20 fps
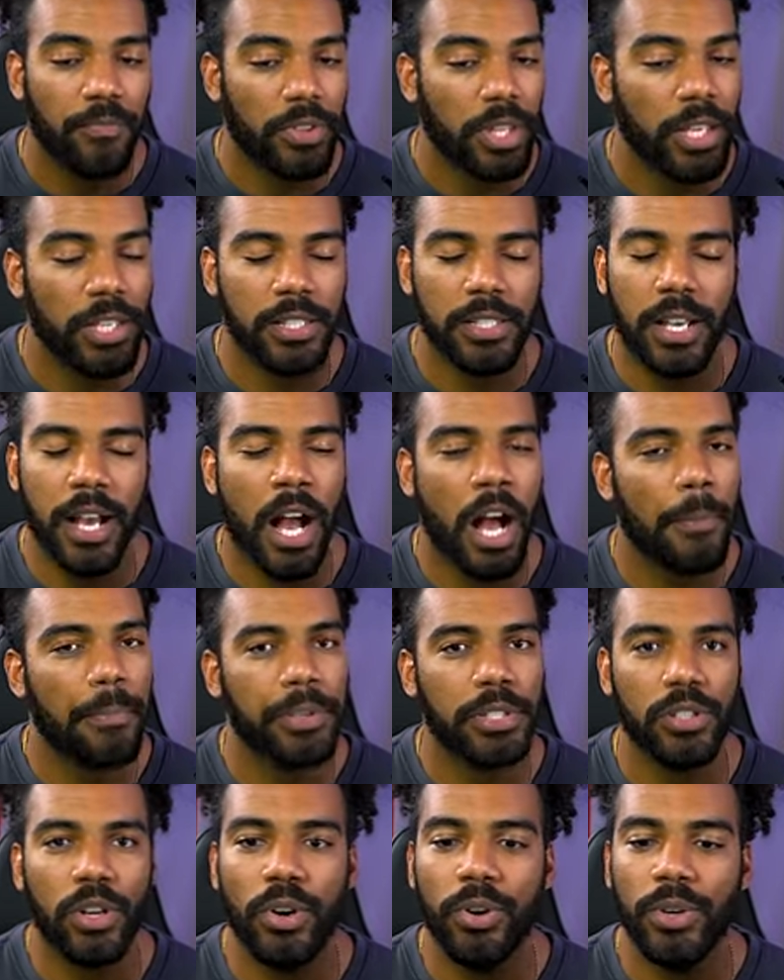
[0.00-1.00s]
His comp
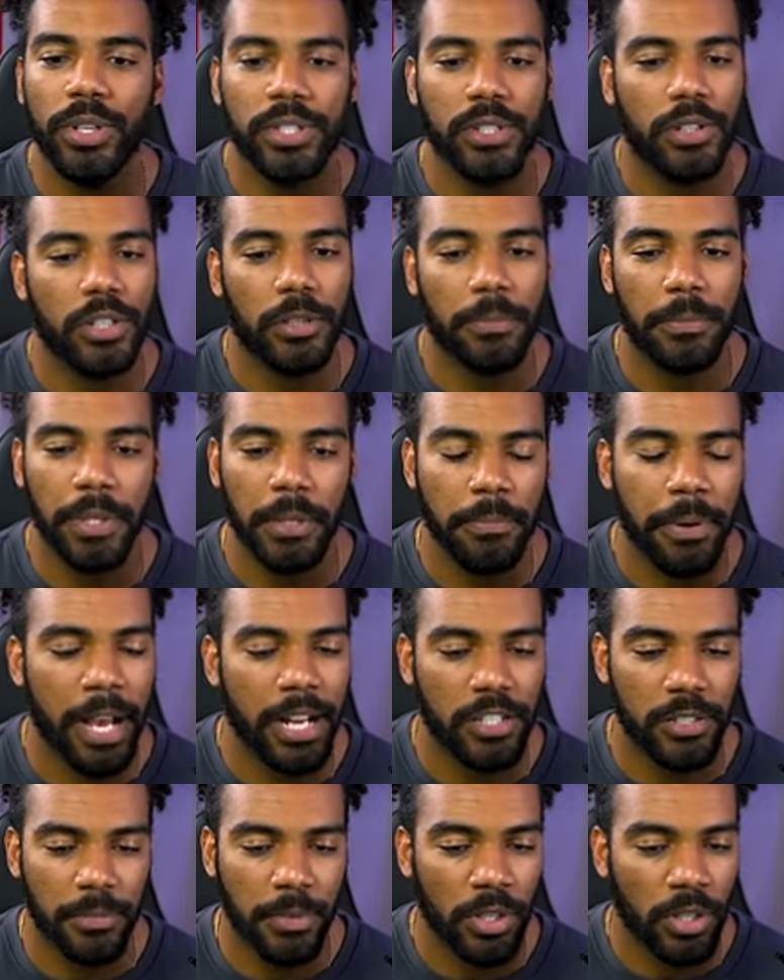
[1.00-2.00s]
is always going to be
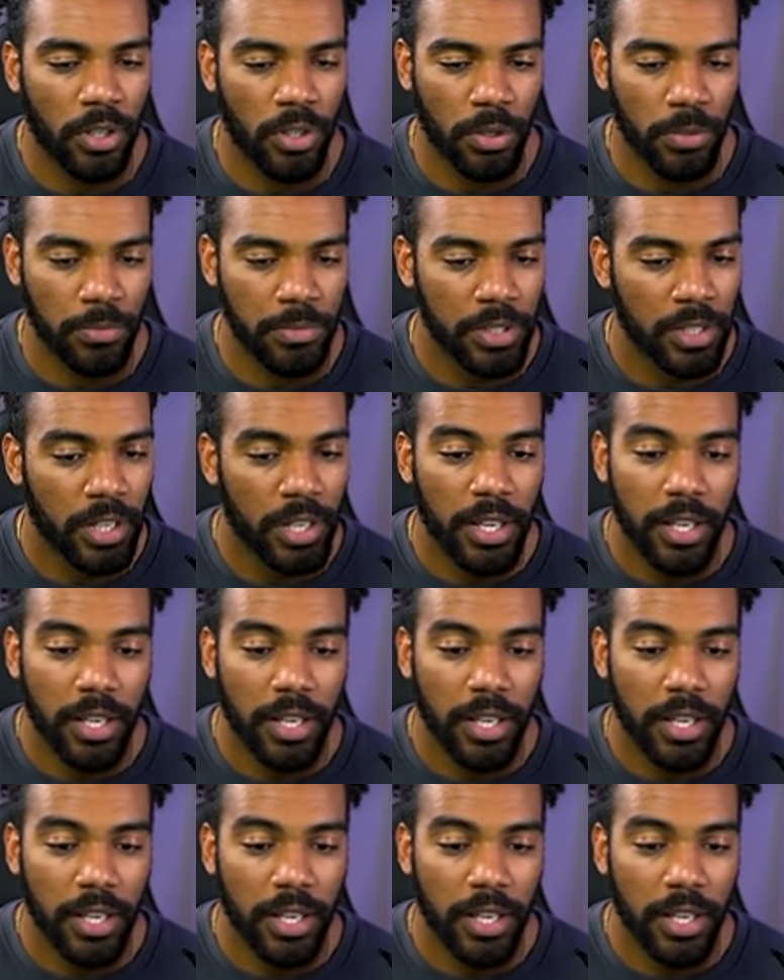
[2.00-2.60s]
Patrick Mahomes.